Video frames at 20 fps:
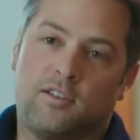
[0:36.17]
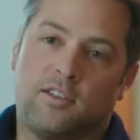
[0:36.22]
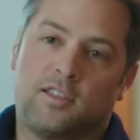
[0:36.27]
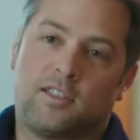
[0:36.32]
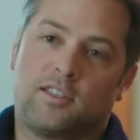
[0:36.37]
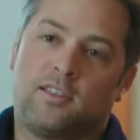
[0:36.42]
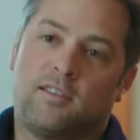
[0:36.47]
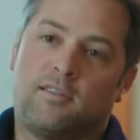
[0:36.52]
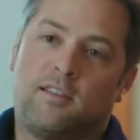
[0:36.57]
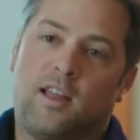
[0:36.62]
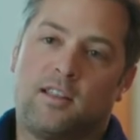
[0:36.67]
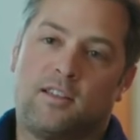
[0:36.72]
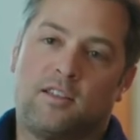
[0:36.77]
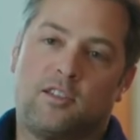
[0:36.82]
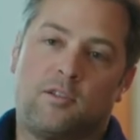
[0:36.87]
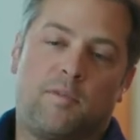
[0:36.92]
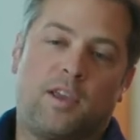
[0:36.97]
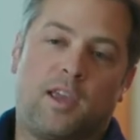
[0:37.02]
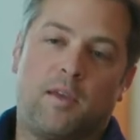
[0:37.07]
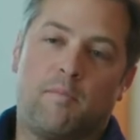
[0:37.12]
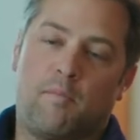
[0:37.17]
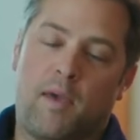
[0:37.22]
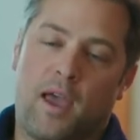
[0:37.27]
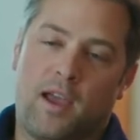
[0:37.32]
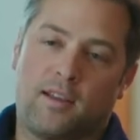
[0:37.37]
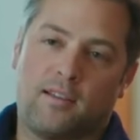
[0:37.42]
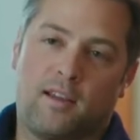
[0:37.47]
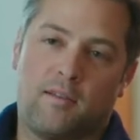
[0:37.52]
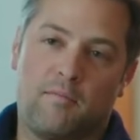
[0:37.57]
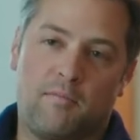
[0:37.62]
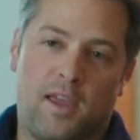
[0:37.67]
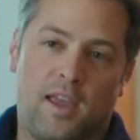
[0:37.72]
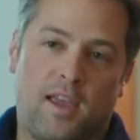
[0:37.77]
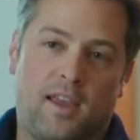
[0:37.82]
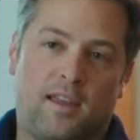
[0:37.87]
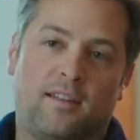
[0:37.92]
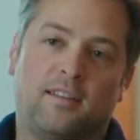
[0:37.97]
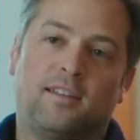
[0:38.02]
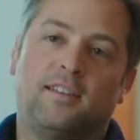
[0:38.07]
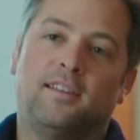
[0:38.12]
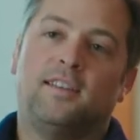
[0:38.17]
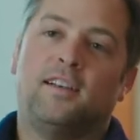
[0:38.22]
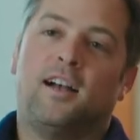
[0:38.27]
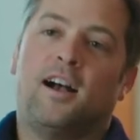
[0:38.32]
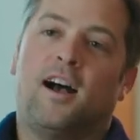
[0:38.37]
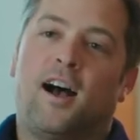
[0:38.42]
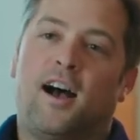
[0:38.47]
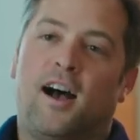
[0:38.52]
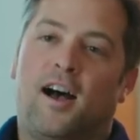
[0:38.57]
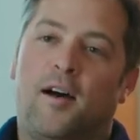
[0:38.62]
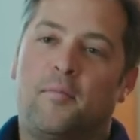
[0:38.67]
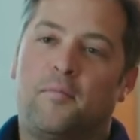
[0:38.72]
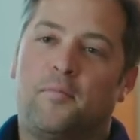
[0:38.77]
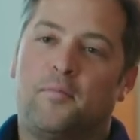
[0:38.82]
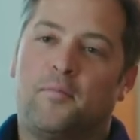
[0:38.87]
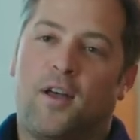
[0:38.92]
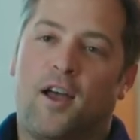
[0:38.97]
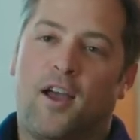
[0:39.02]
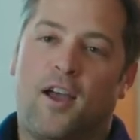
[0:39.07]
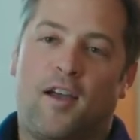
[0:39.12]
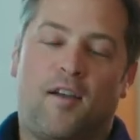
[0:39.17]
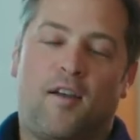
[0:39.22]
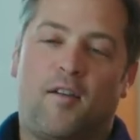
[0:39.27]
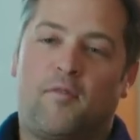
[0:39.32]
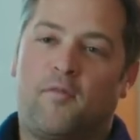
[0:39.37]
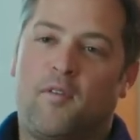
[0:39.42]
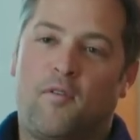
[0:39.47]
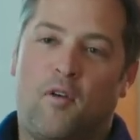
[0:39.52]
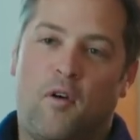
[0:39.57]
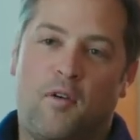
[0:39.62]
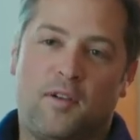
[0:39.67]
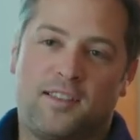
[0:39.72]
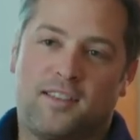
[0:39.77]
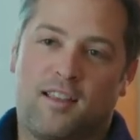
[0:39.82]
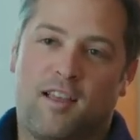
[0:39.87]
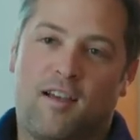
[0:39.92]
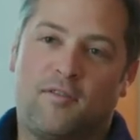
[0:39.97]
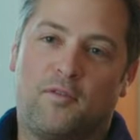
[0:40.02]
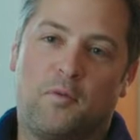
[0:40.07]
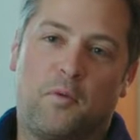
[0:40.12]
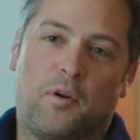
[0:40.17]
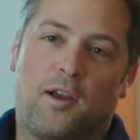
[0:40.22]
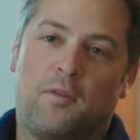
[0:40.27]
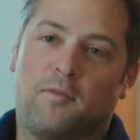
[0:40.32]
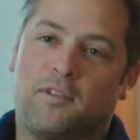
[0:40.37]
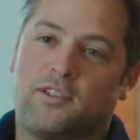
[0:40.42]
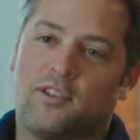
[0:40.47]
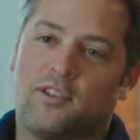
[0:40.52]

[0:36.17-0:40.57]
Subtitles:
Just had such a big impact on me, and I've always loved working with